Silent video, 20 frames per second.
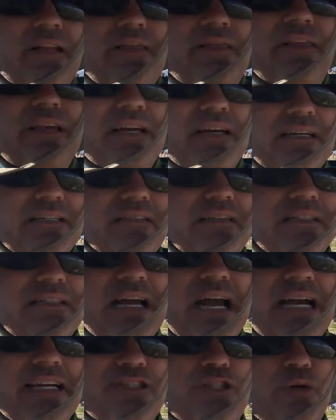this is
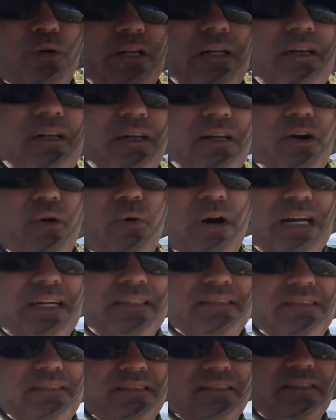actually an
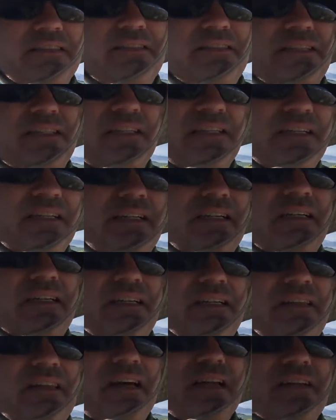oasis
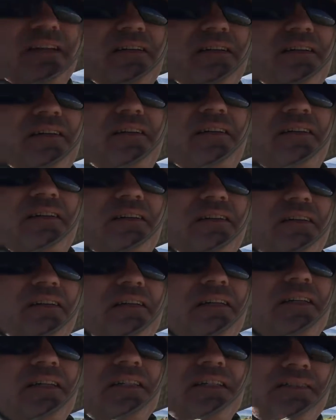that
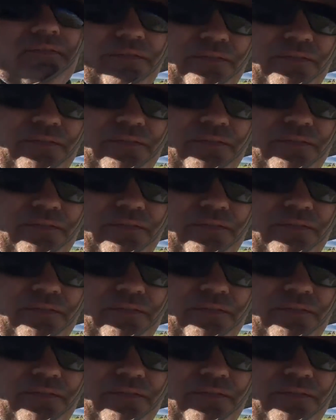is